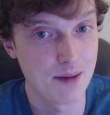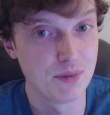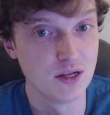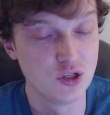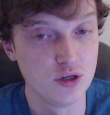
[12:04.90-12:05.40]

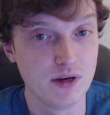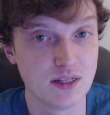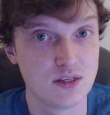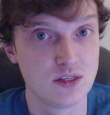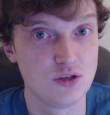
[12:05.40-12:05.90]
into
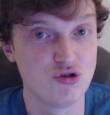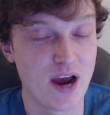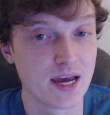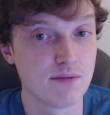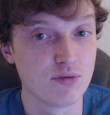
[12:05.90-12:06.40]
its
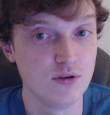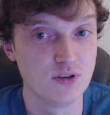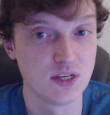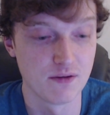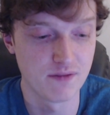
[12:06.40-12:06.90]
dragon
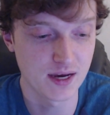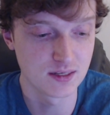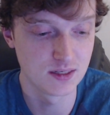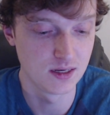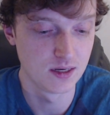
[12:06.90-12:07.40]
producing
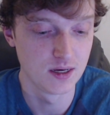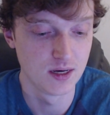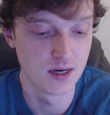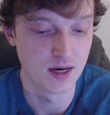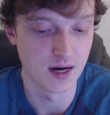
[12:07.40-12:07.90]
effect,
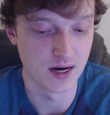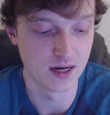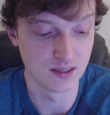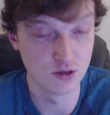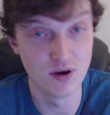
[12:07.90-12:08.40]

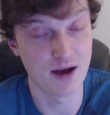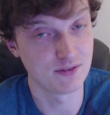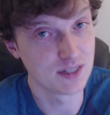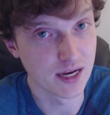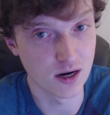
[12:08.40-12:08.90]
you'd have to
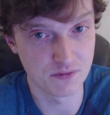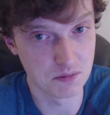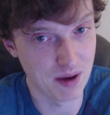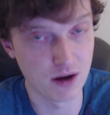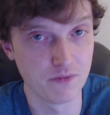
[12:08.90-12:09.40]
take it off the
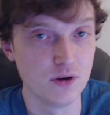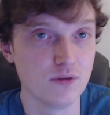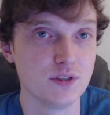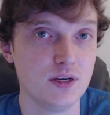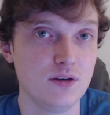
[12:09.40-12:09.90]

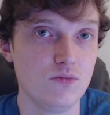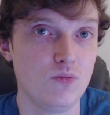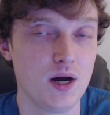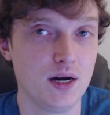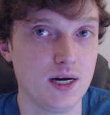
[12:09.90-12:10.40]
battlefield.
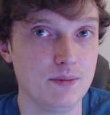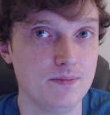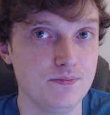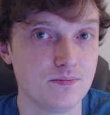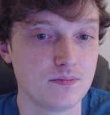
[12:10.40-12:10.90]

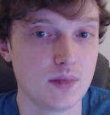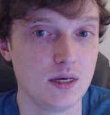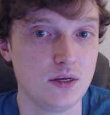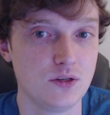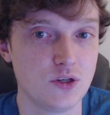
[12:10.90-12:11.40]

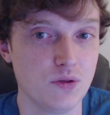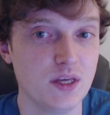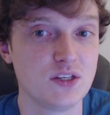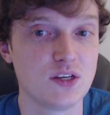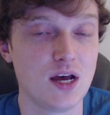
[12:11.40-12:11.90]
So
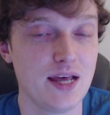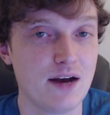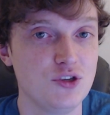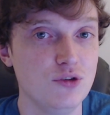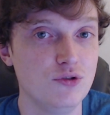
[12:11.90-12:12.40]
this
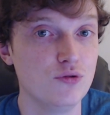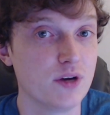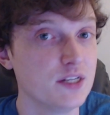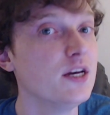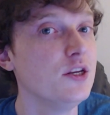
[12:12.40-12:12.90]
allows you to
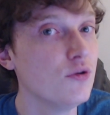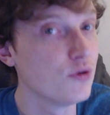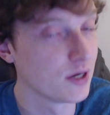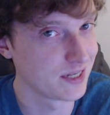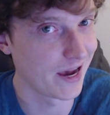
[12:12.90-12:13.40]
continue to
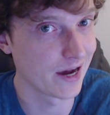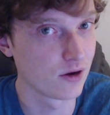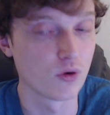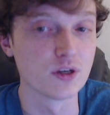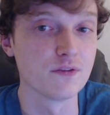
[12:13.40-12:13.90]

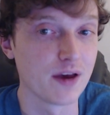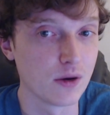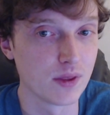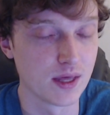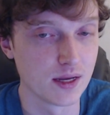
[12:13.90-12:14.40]
attack or defend
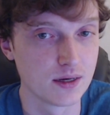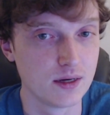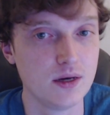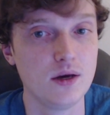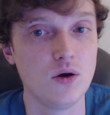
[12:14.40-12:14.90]
with it
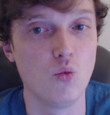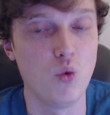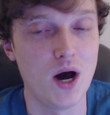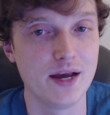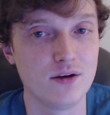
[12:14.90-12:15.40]

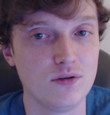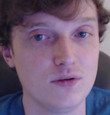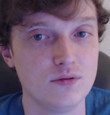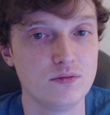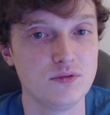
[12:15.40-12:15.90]
while
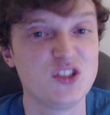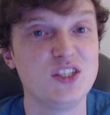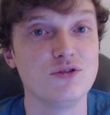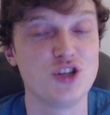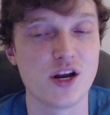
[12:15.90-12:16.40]

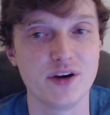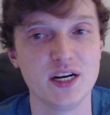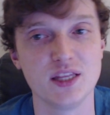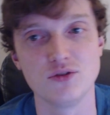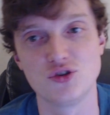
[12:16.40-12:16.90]
still
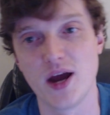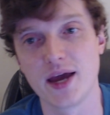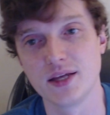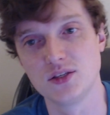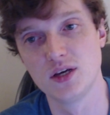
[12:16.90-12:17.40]
generating those
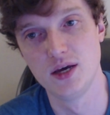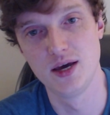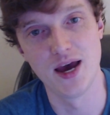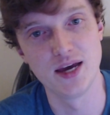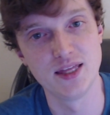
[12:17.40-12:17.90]
dragons.
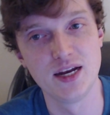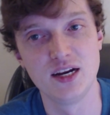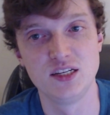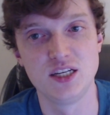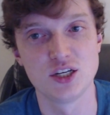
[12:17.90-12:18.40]
And then in
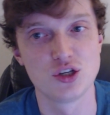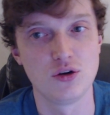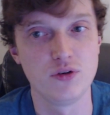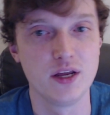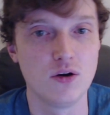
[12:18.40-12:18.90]

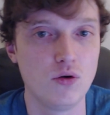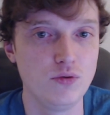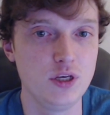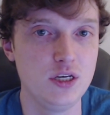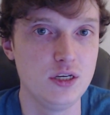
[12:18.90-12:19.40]
additional, it
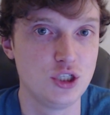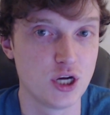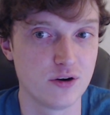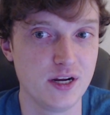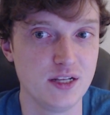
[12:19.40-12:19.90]
only
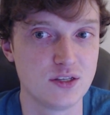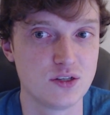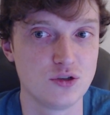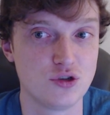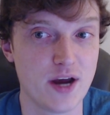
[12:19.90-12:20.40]

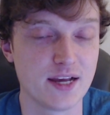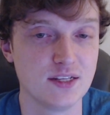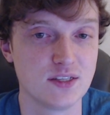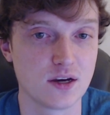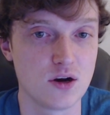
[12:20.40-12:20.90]
generates
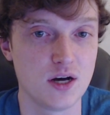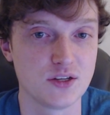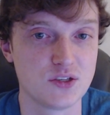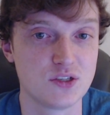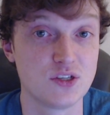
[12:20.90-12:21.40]
dragons that
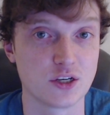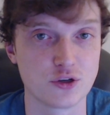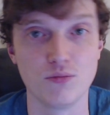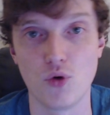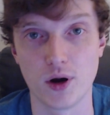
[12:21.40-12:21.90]
cost 6
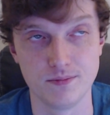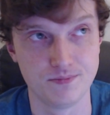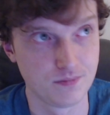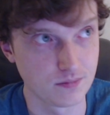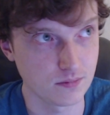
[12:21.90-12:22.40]
or more,
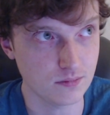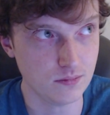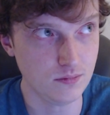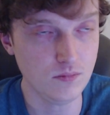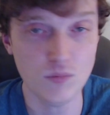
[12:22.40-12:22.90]

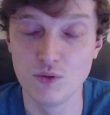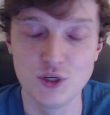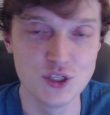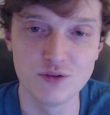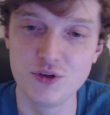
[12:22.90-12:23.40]
which
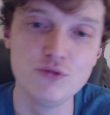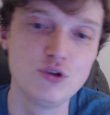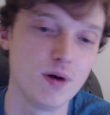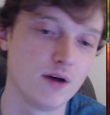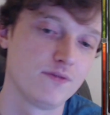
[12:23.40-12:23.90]
is a huge
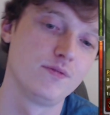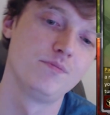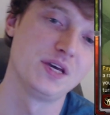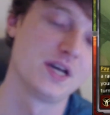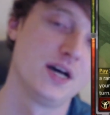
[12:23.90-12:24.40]
buff,
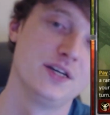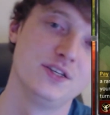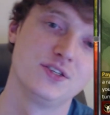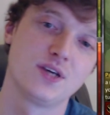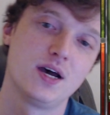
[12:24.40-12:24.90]

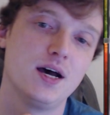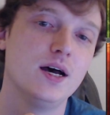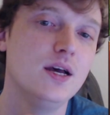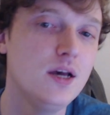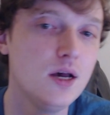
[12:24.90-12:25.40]
because
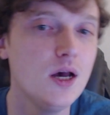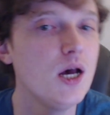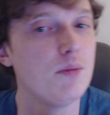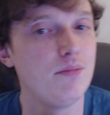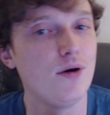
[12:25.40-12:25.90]

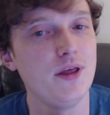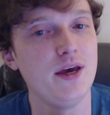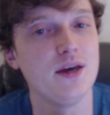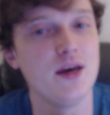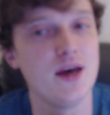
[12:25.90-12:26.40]

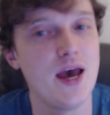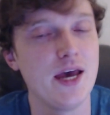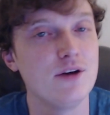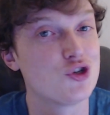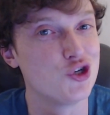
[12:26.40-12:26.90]
pulling
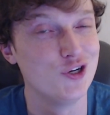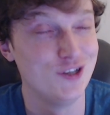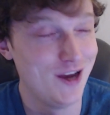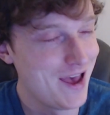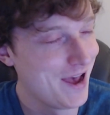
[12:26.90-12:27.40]

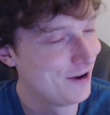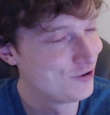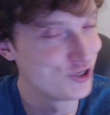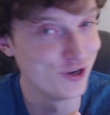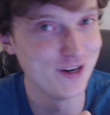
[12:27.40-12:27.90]

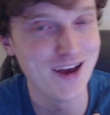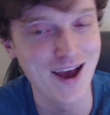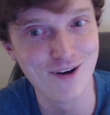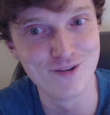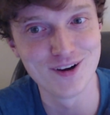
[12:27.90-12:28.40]
Aoshun
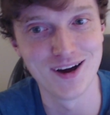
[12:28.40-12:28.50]
out,